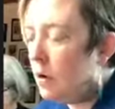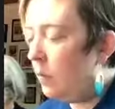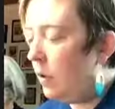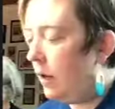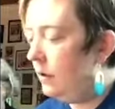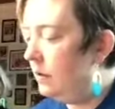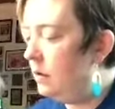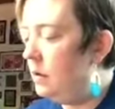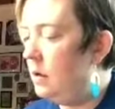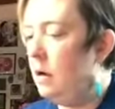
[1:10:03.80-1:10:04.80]
one.
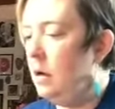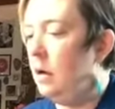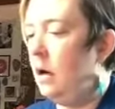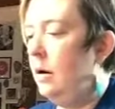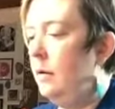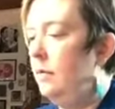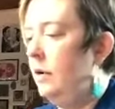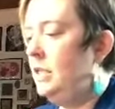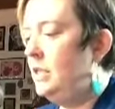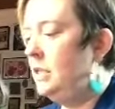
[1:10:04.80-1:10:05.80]

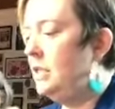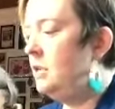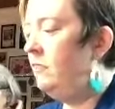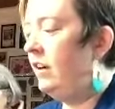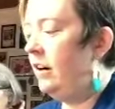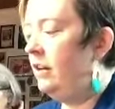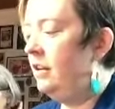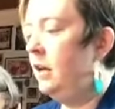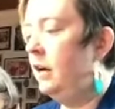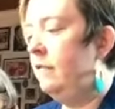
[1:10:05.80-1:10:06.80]
It's just this very
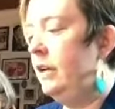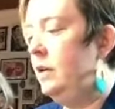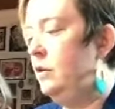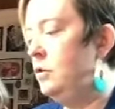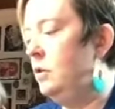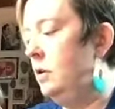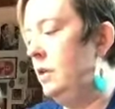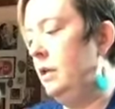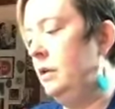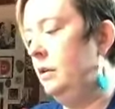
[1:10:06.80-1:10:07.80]
lovely neutral
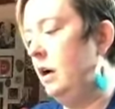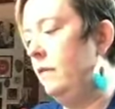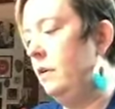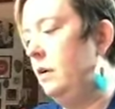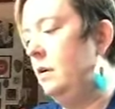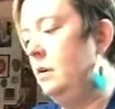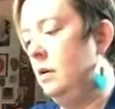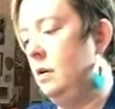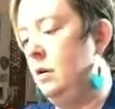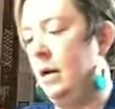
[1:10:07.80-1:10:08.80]
linen cover.
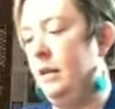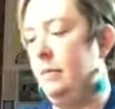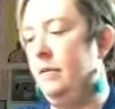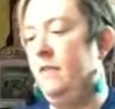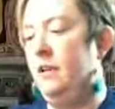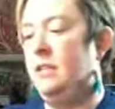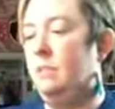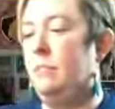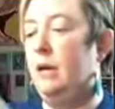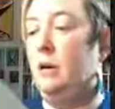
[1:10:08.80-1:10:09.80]
Oh God, let me find some
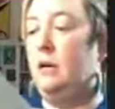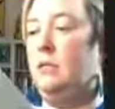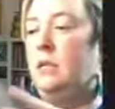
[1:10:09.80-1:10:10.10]
bad art to